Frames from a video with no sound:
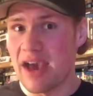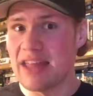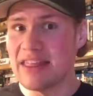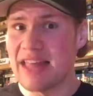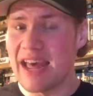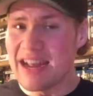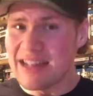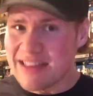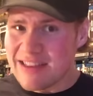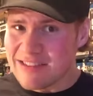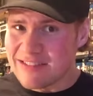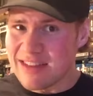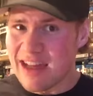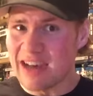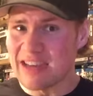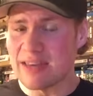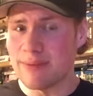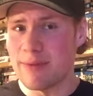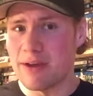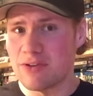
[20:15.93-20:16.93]
I like these
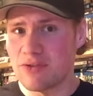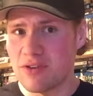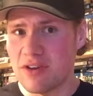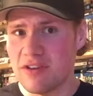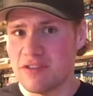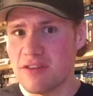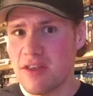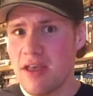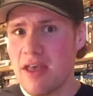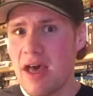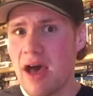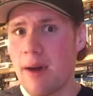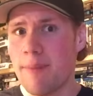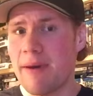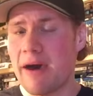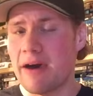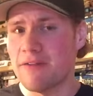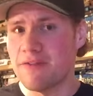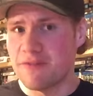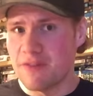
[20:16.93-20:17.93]
documentaries
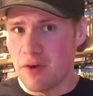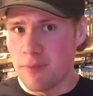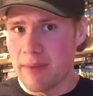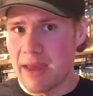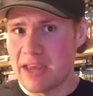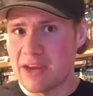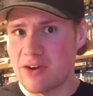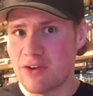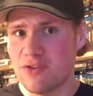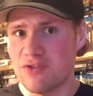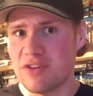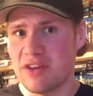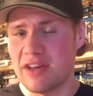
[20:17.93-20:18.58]
about filmmakers,